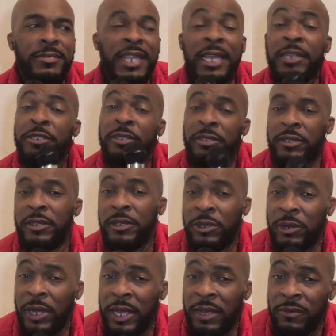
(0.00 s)
And just a
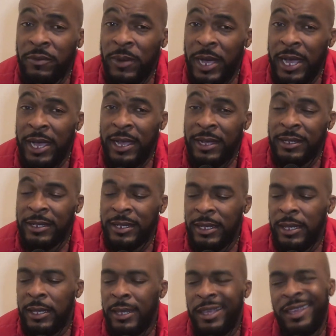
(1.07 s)
little FYI,
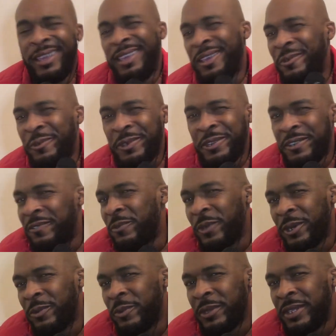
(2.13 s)
it wouldn't have
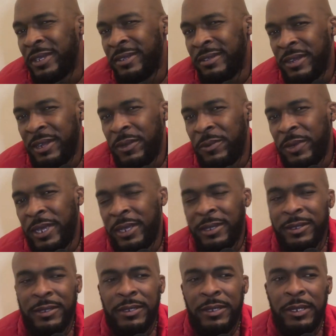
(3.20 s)
worked with us anyway.
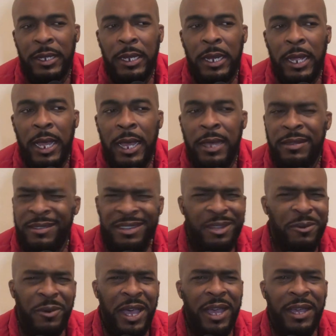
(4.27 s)
I said,
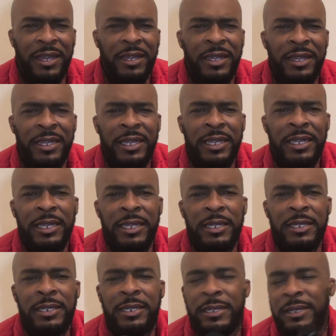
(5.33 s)
why?
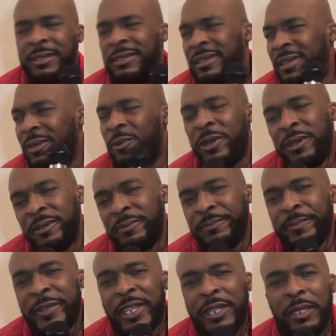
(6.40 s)
She said, well,
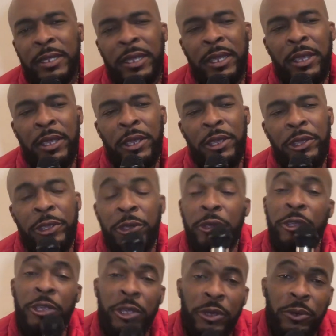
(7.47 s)
you're
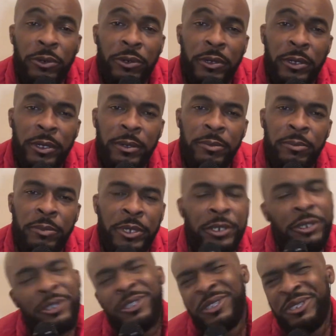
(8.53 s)
cute, but
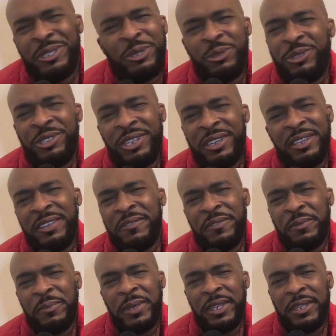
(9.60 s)
you're just too chunky for
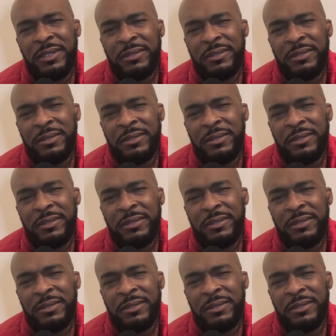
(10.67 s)
me.